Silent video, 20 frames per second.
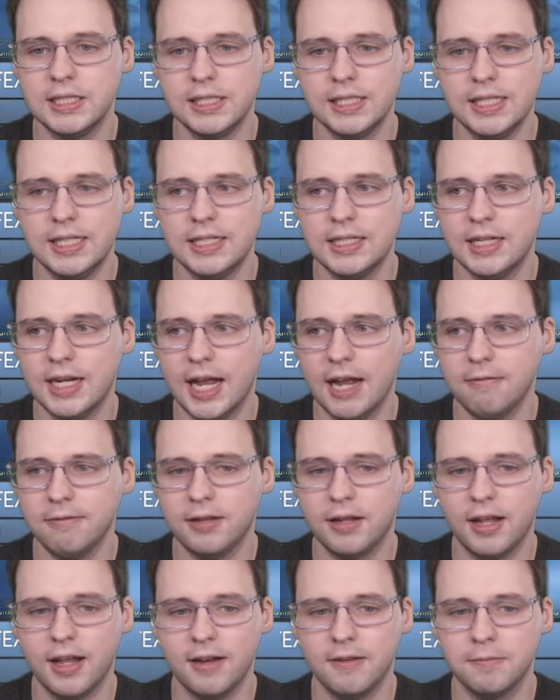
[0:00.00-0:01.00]
lead an
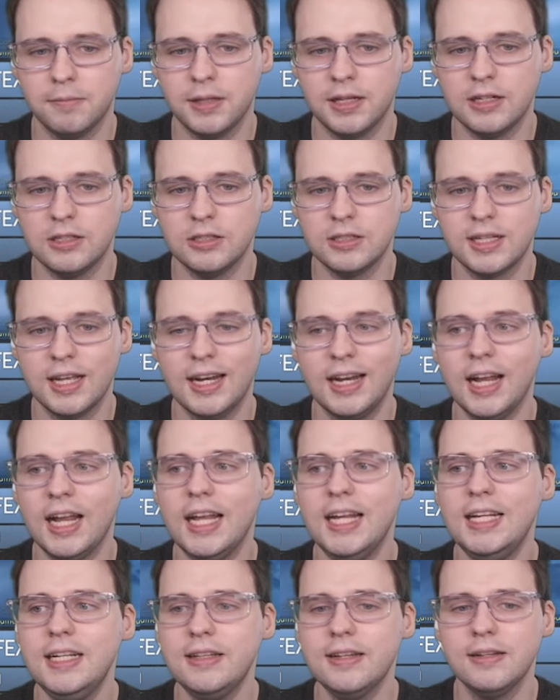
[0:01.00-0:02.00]
afterlife, but they're just getting
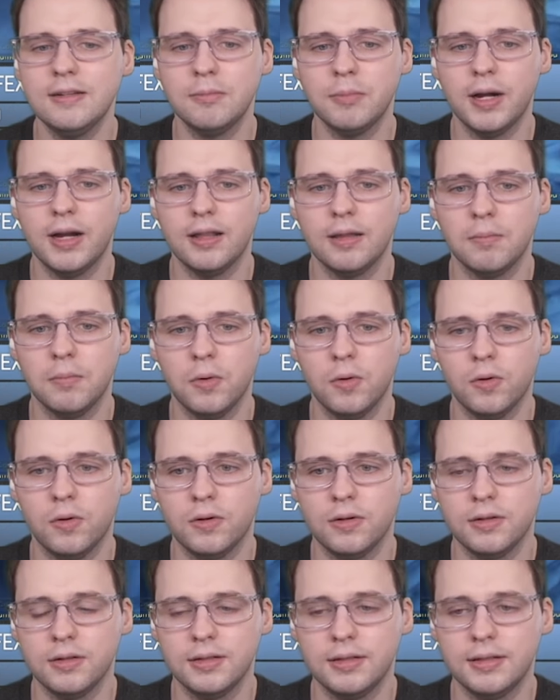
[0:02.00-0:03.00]
eaten by the maw.